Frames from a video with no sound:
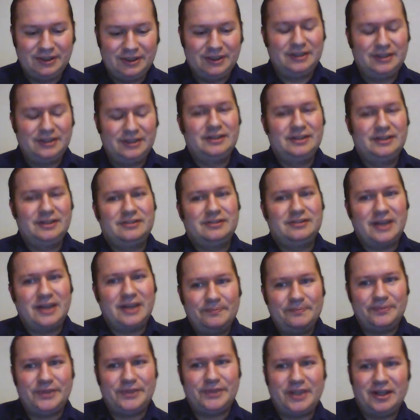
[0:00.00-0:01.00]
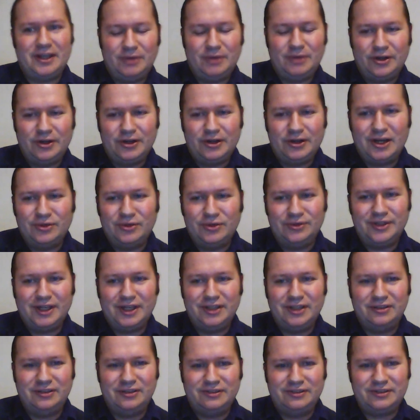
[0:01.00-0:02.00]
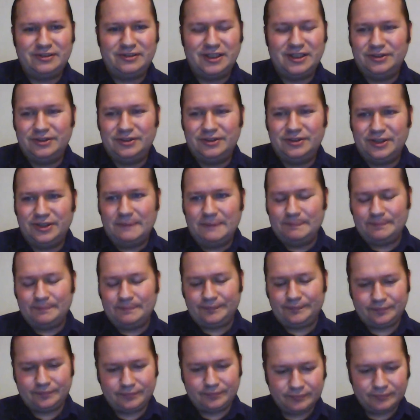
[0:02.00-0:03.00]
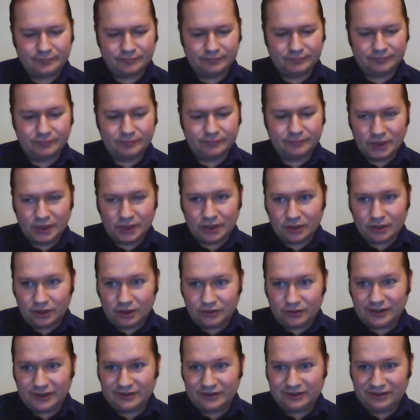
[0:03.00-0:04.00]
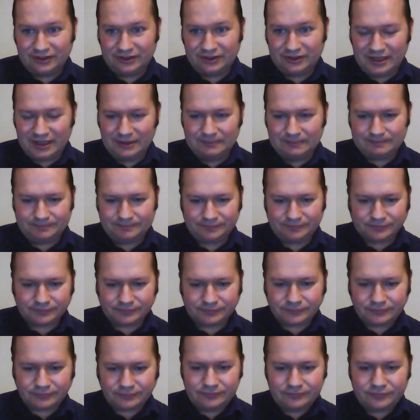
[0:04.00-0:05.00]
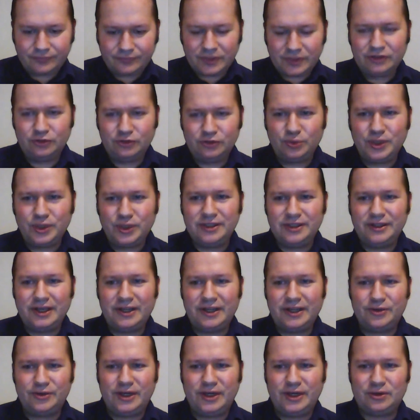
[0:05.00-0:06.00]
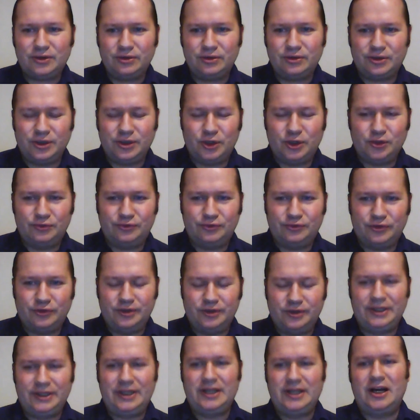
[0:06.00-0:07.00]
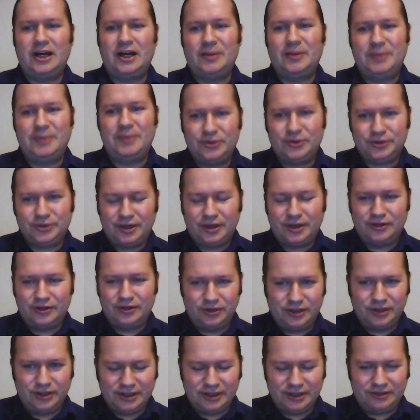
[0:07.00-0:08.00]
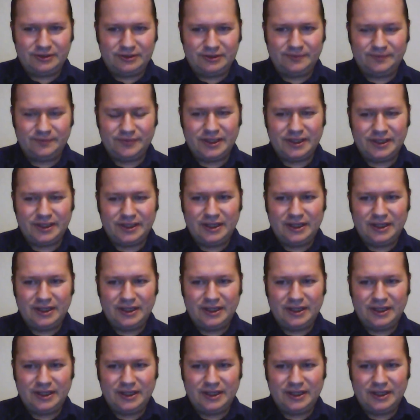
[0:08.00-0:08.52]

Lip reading: happened sometime around 1970. As I said, Sweden had record growth for about 100 years,